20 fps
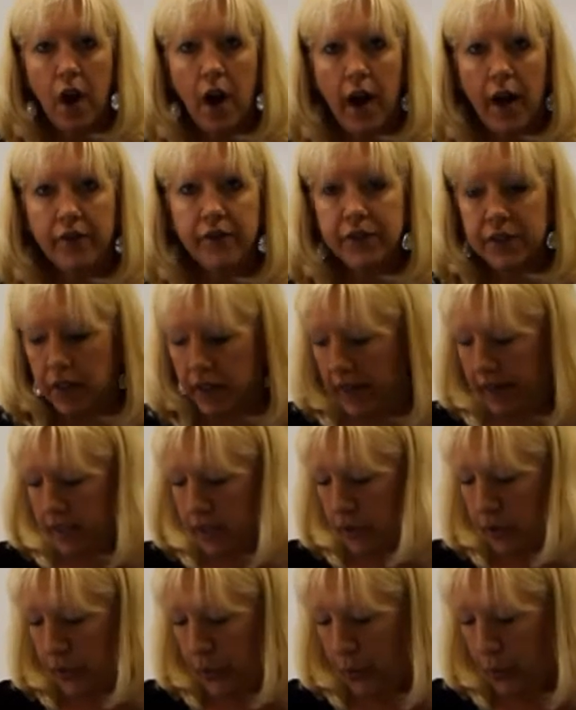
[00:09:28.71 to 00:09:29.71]
I've
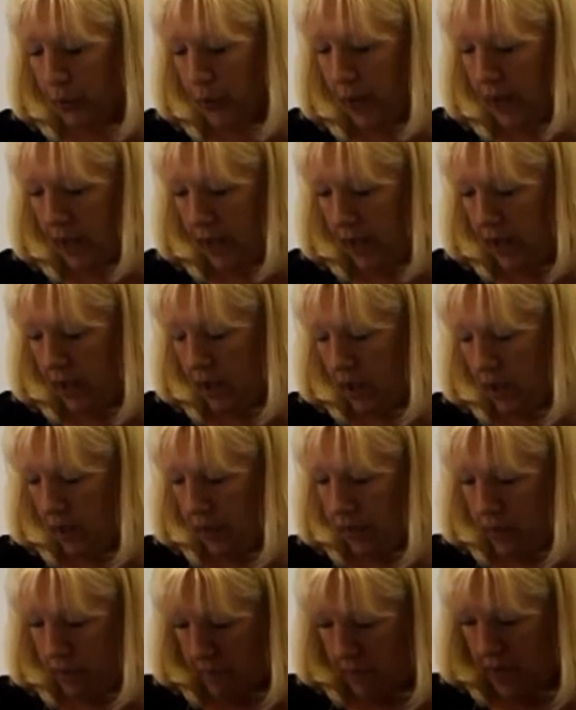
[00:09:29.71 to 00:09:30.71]
selected 3
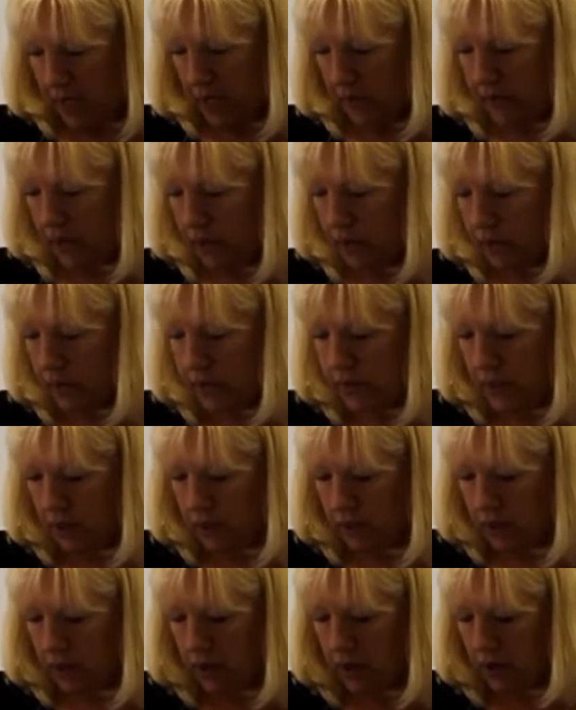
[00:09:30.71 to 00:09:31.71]
of the many that you see
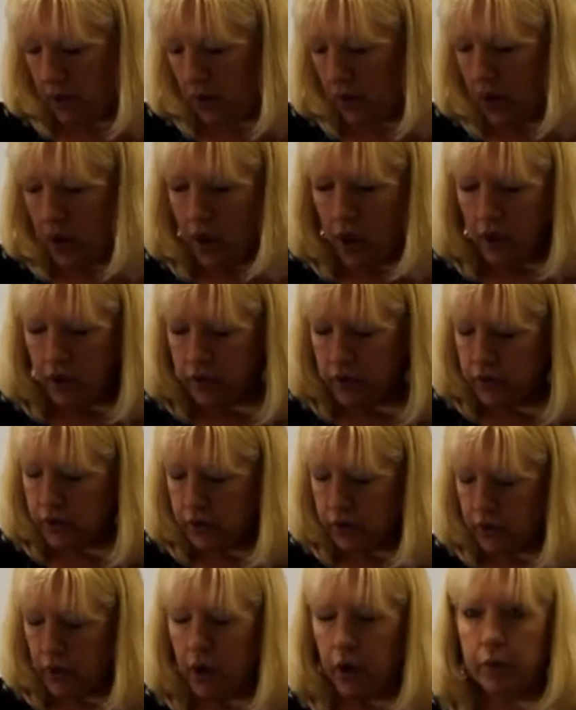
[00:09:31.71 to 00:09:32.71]
on here
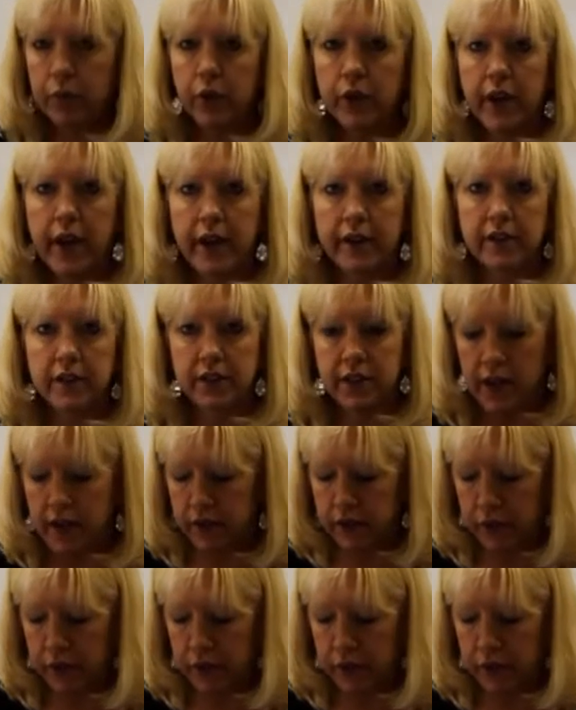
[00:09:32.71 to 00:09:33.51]
to look at today.